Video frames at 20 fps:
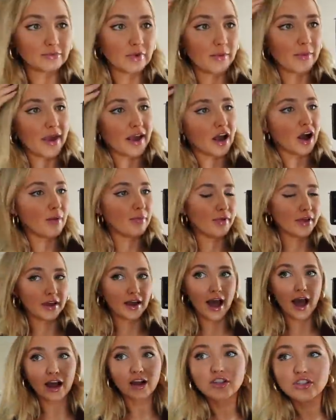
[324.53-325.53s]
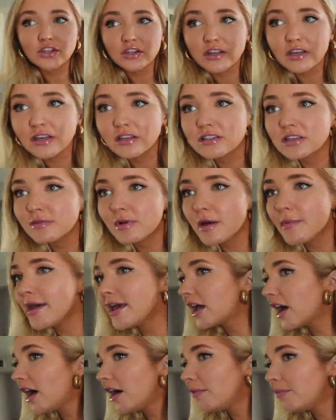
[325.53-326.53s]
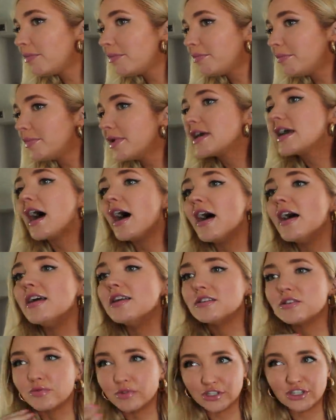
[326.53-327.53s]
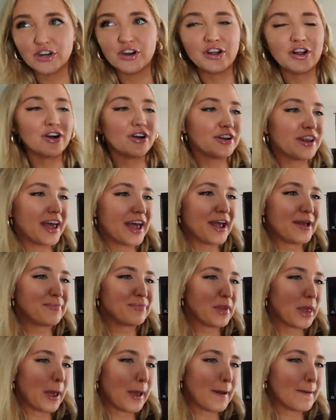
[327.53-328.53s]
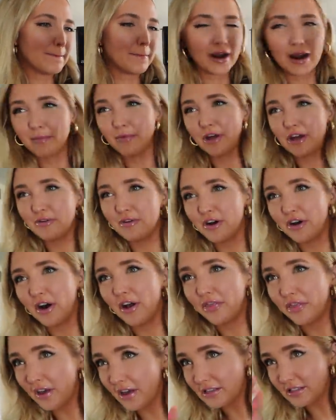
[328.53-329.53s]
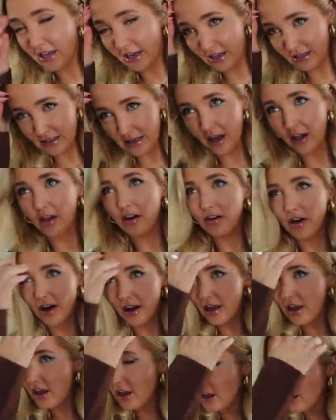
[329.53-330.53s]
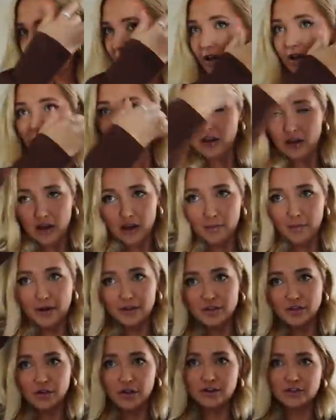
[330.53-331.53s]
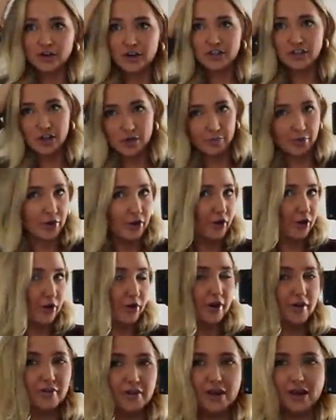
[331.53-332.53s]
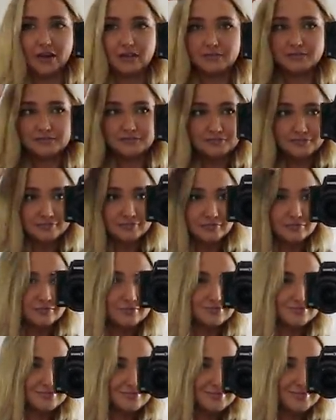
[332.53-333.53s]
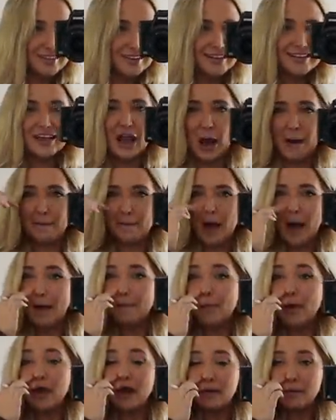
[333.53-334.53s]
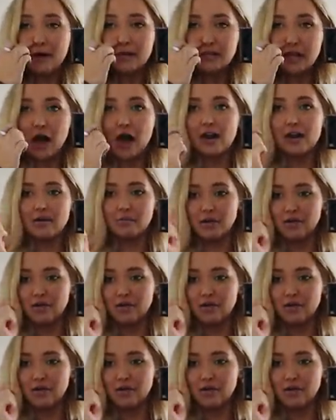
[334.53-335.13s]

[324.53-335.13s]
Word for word: my makeup, like actually did my makeup because we're shooting all day. But I'm gonna regret this, I can tell already. I might do like dry shampoo and then yeah, I'm eating my salad and I'm